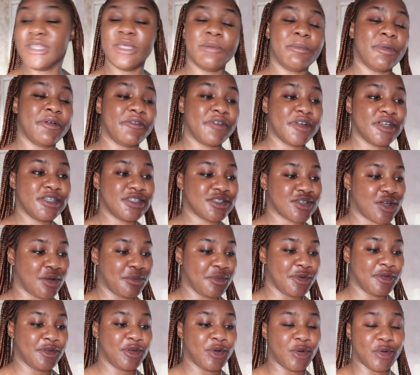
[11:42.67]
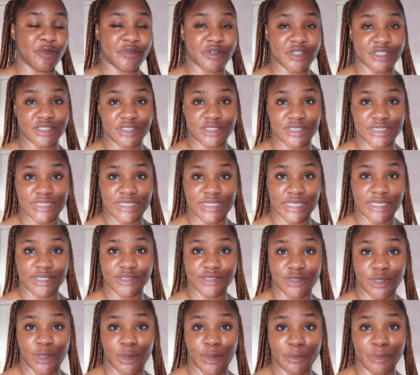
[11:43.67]
then my friend is coming over today
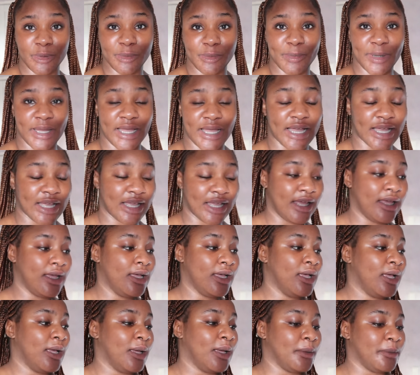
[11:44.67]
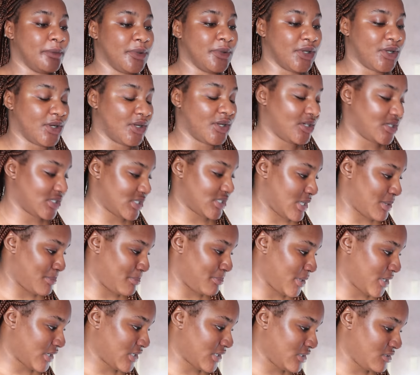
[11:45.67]
to help me pack, because I'm
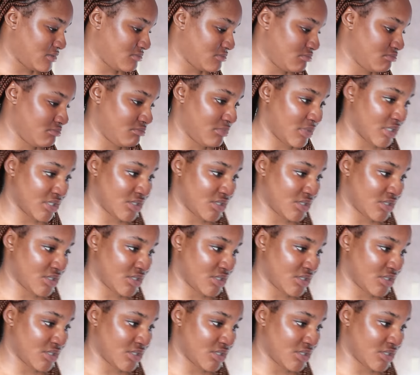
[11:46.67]
packing my